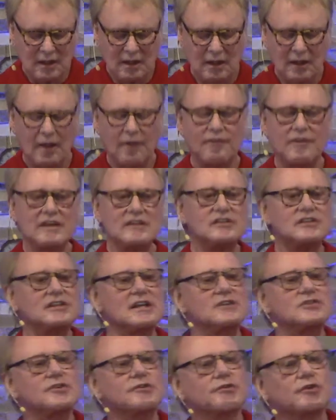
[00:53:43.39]
And this
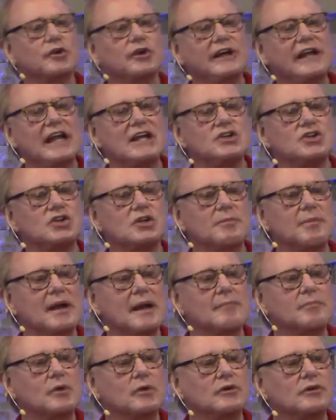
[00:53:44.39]
says of creation, but
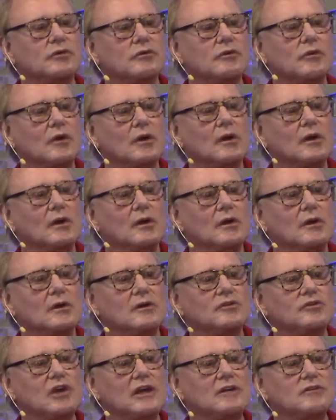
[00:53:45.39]
I'm going to
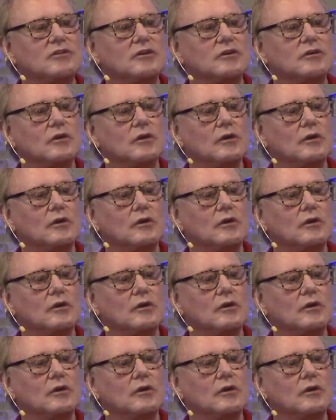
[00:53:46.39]
change it.